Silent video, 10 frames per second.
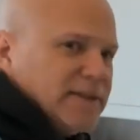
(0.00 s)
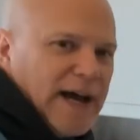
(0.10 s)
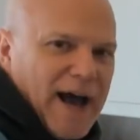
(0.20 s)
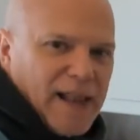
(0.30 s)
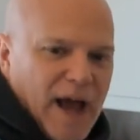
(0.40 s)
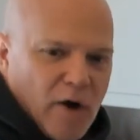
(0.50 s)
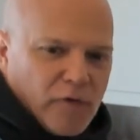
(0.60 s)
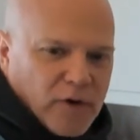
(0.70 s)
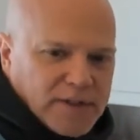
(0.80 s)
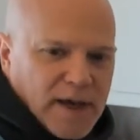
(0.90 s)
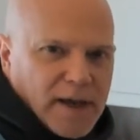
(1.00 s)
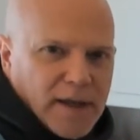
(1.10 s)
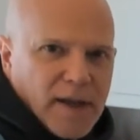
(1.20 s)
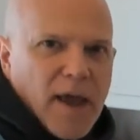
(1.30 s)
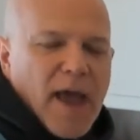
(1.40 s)
dial out for a
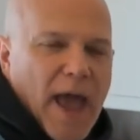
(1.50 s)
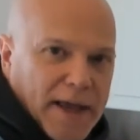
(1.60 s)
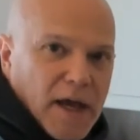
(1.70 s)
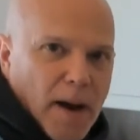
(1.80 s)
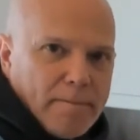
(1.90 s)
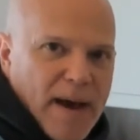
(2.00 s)
second and come